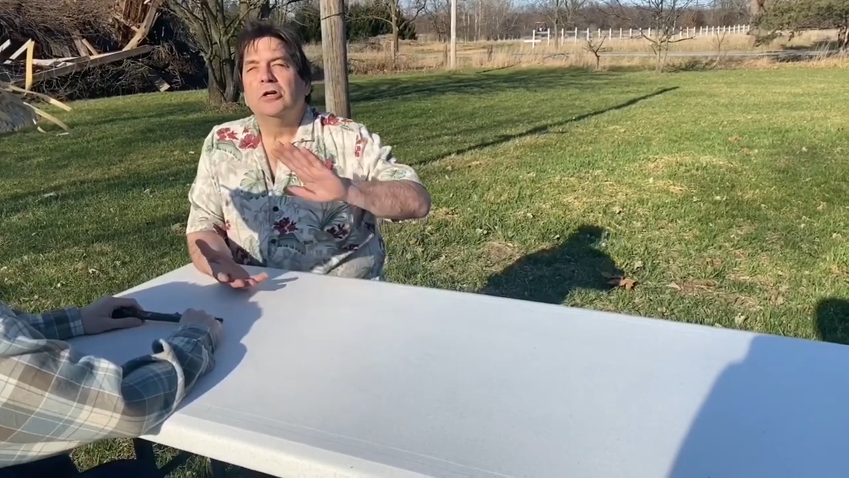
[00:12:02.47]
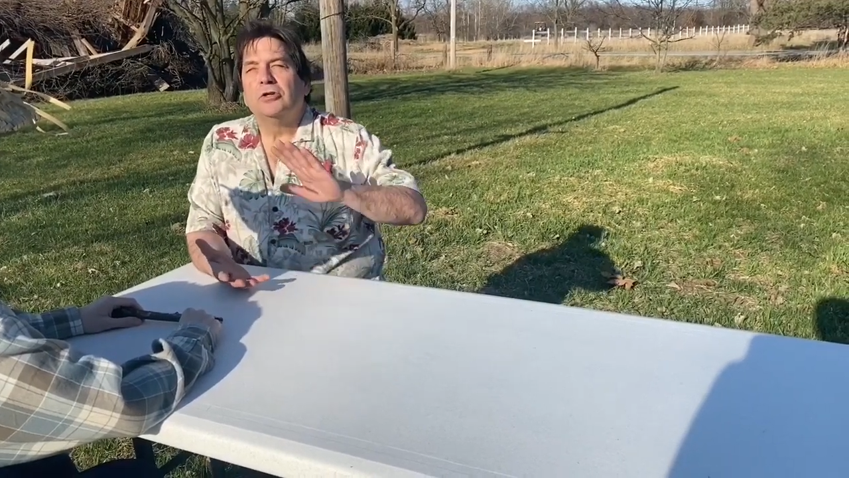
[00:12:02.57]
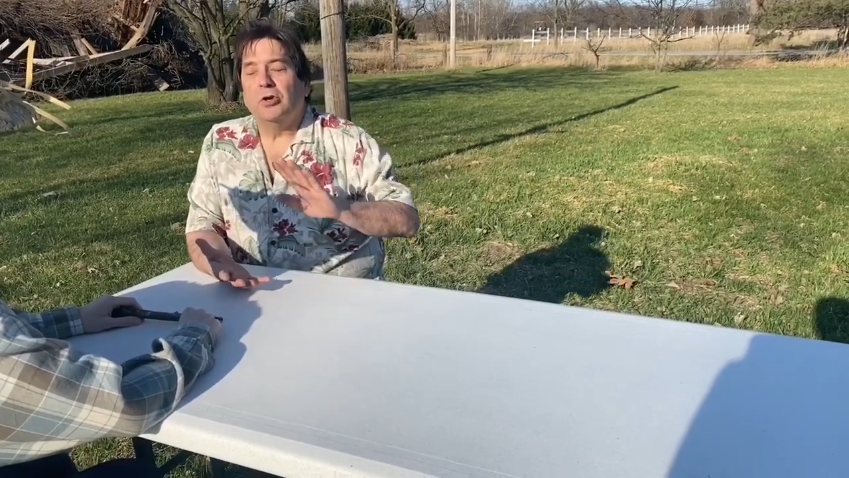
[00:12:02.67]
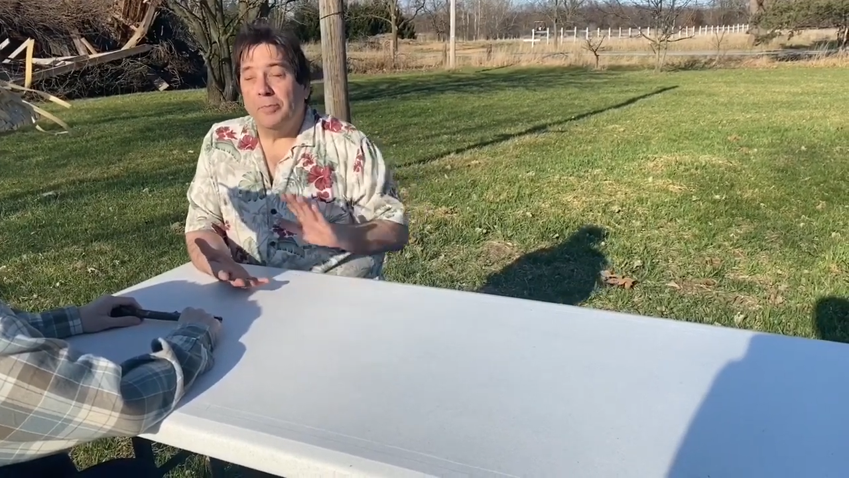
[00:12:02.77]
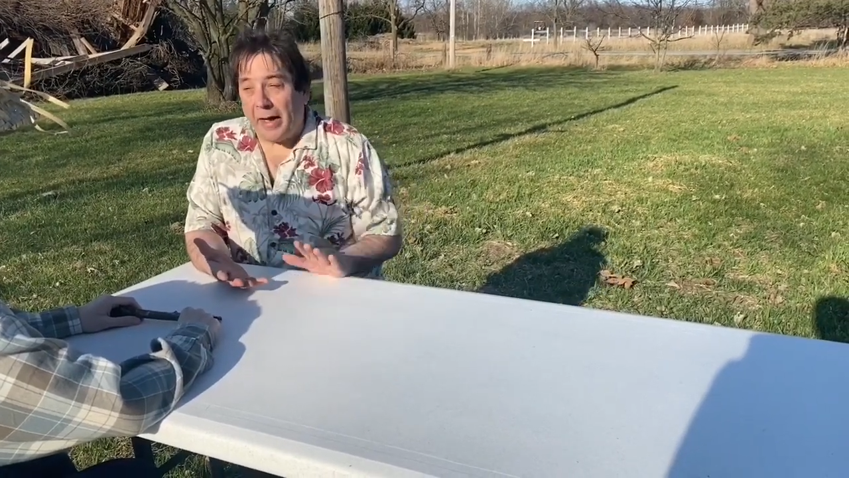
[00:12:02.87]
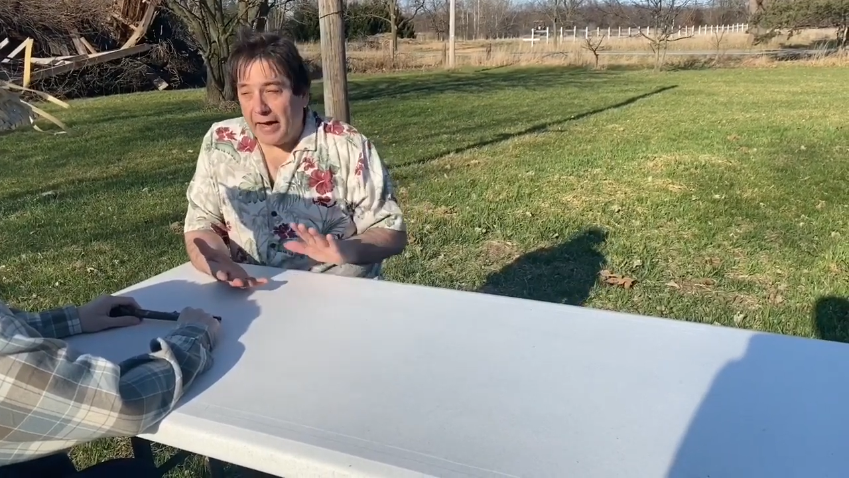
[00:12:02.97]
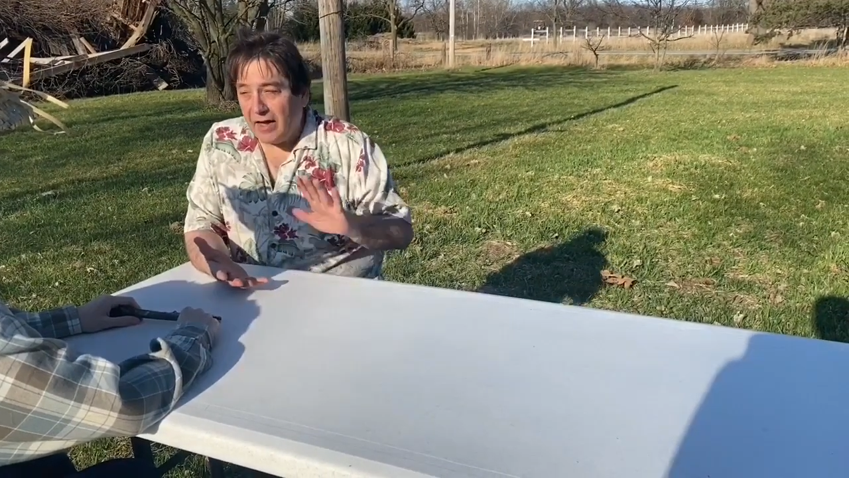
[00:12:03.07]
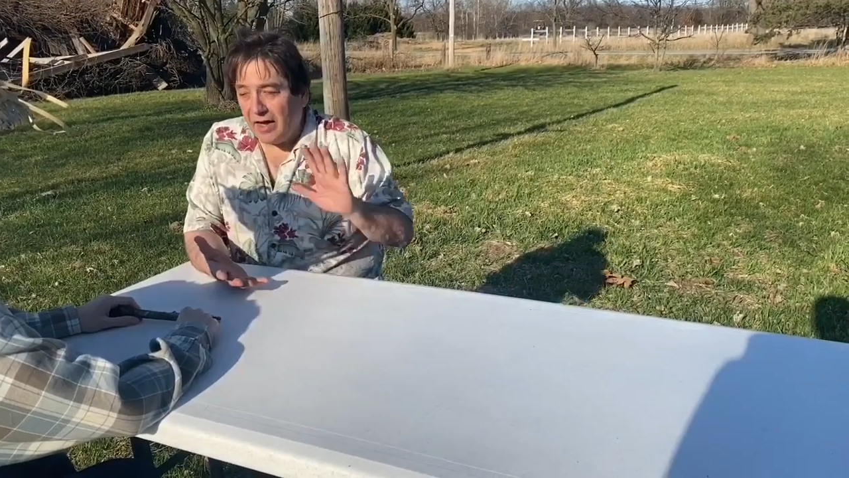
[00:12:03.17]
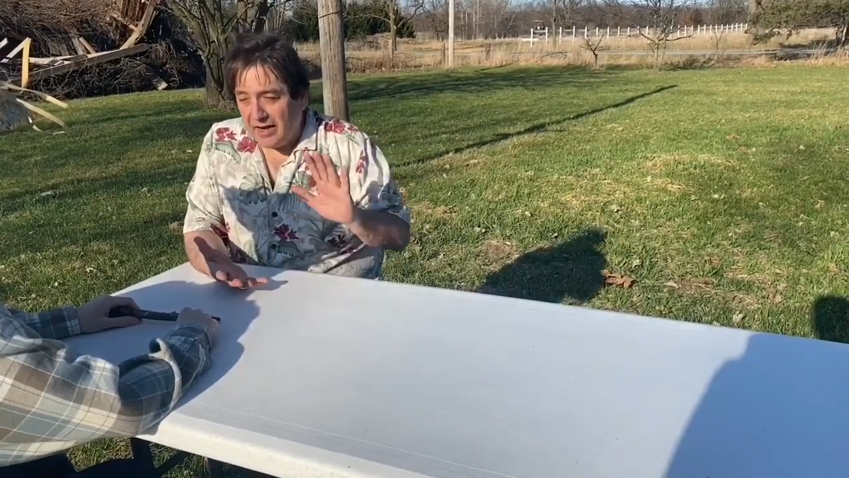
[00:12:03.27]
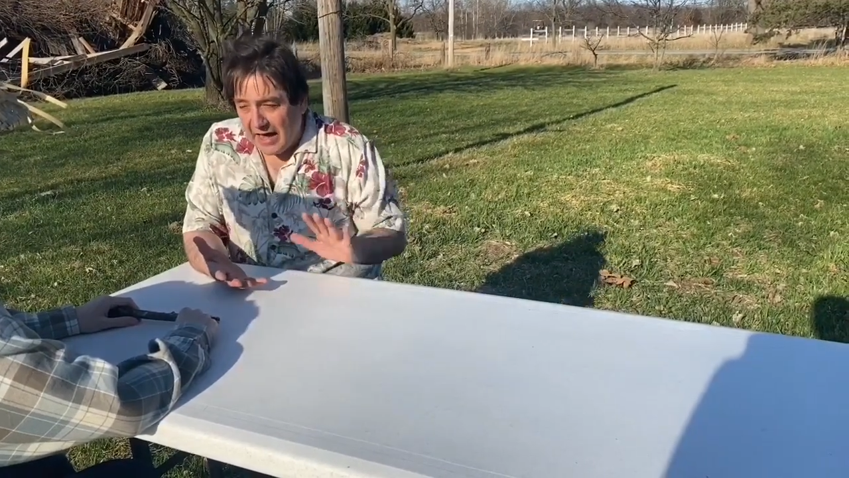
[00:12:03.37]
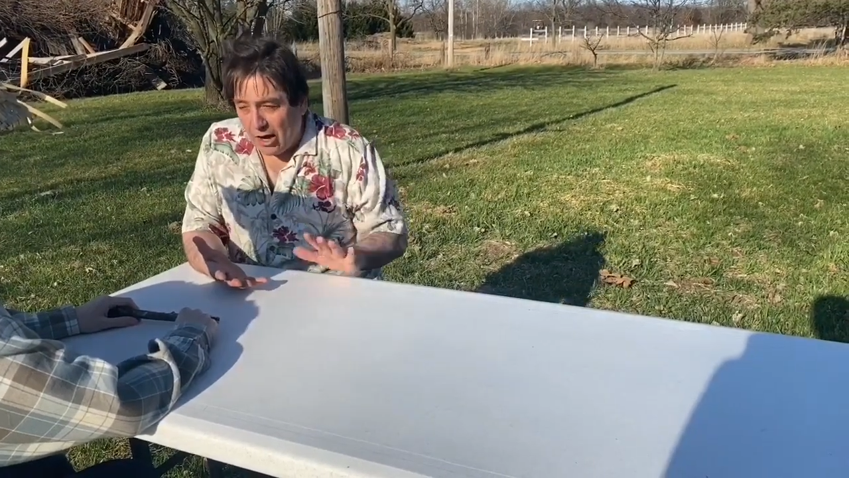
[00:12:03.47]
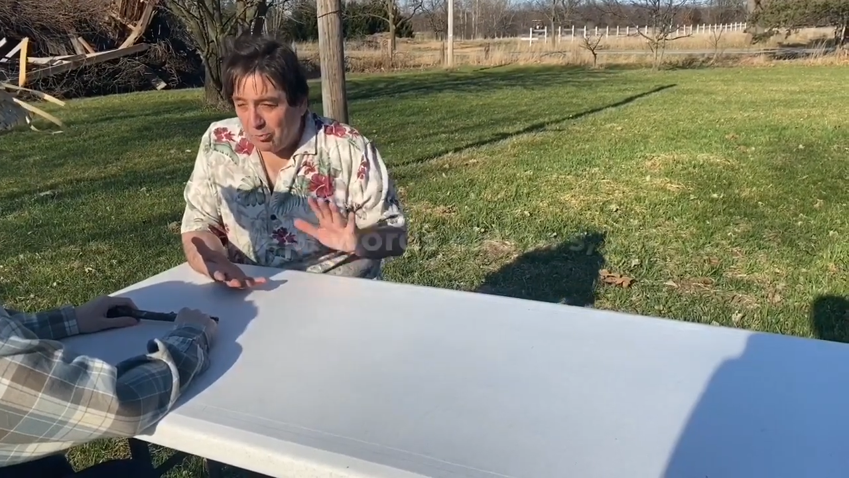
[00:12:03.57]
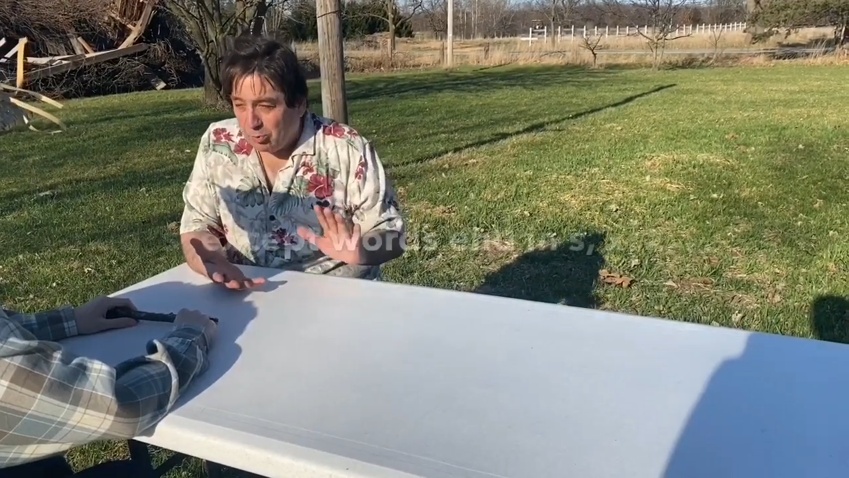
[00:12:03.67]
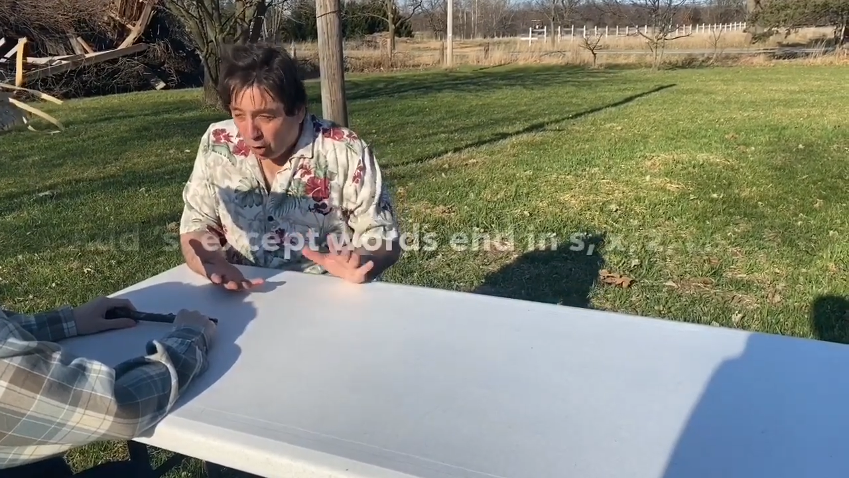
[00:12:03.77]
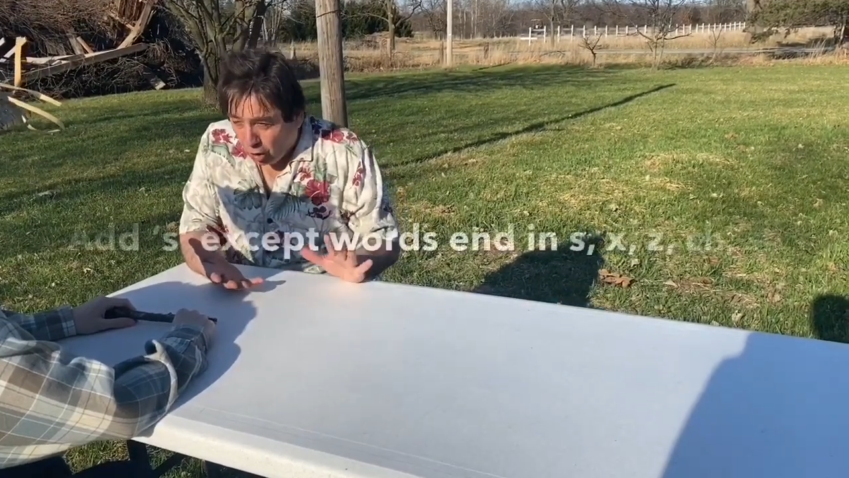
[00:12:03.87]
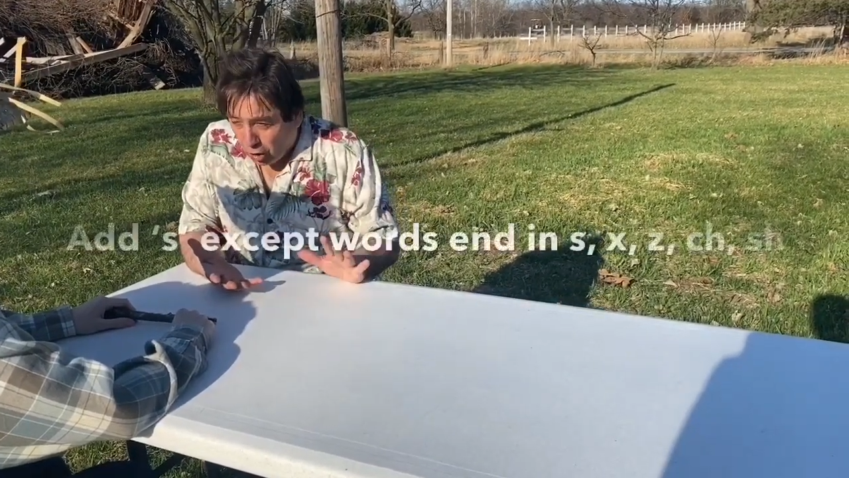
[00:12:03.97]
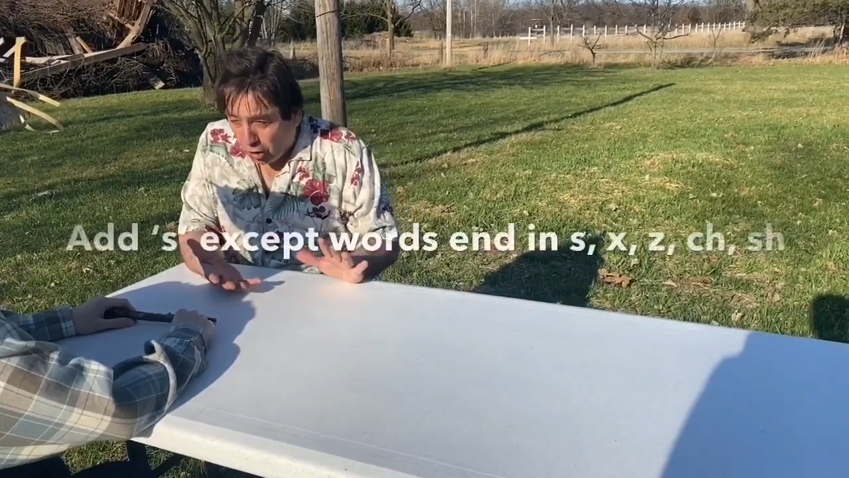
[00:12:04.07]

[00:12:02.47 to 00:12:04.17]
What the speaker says: To make a noun plural,